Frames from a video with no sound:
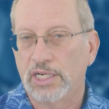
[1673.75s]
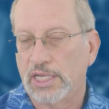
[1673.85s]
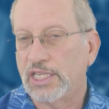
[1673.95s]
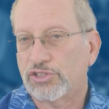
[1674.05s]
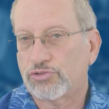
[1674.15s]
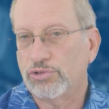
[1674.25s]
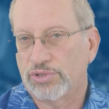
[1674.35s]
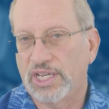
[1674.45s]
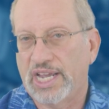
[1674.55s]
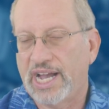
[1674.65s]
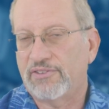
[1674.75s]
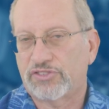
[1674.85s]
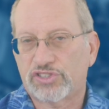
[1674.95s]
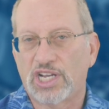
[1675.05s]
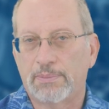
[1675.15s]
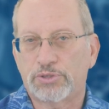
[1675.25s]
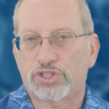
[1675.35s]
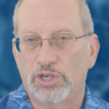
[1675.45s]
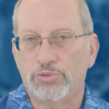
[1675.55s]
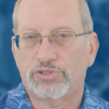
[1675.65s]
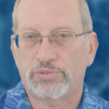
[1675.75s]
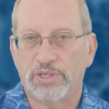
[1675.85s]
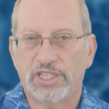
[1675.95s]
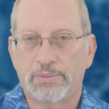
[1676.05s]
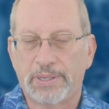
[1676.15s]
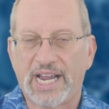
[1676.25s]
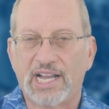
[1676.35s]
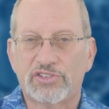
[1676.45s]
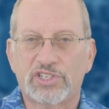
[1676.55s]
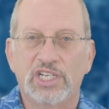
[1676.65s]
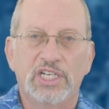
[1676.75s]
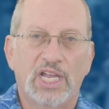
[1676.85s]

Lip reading: And that's true. They have stopped shows in the past,